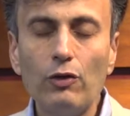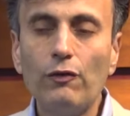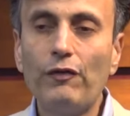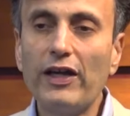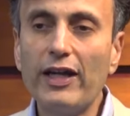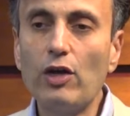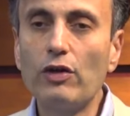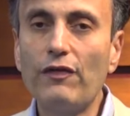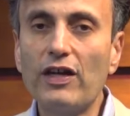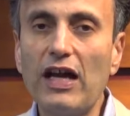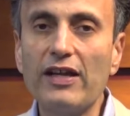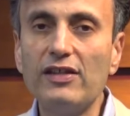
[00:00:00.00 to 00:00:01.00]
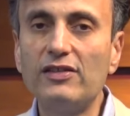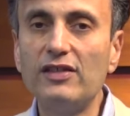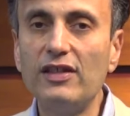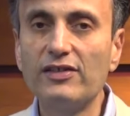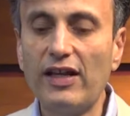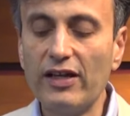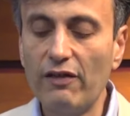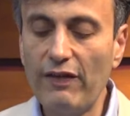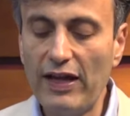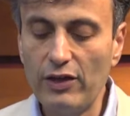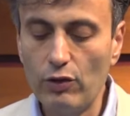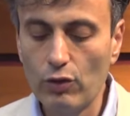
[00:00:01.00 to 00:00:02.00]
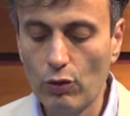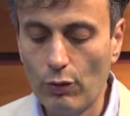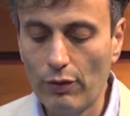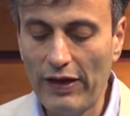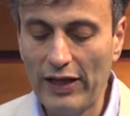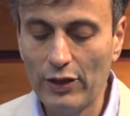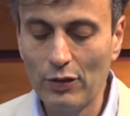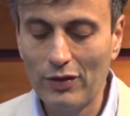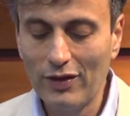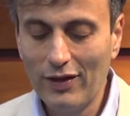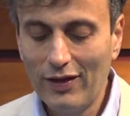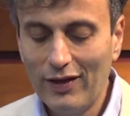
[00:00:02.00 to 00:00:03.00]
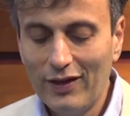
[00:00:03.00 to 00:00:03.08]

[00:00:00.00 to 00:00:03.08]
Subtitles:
to figure out if a currency is undervalued or overvalued.